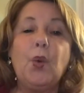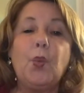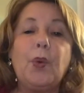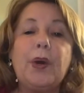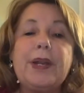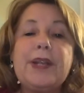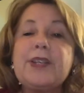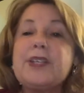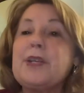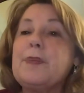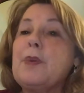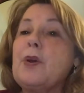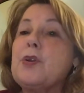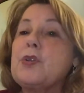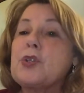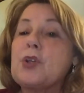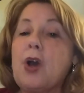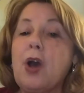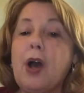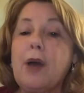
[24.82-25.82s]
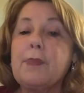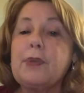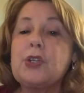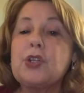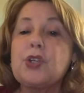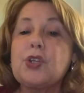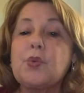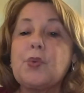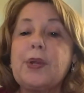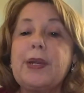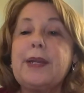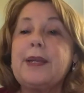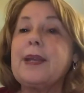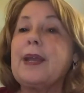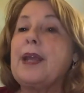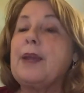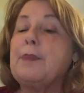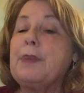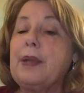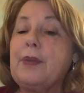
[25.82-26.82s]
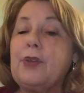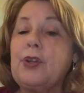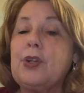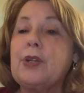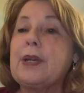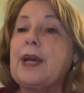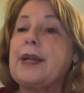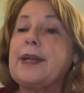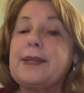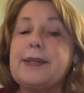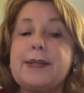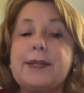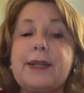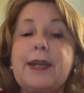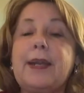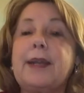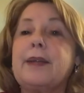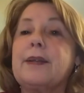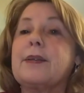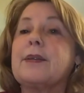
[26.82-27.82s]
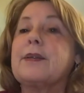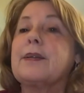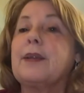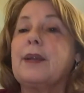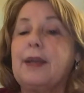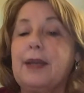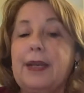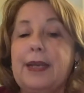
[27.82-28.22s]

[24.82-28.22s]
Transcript: What is the most common street name in the United States?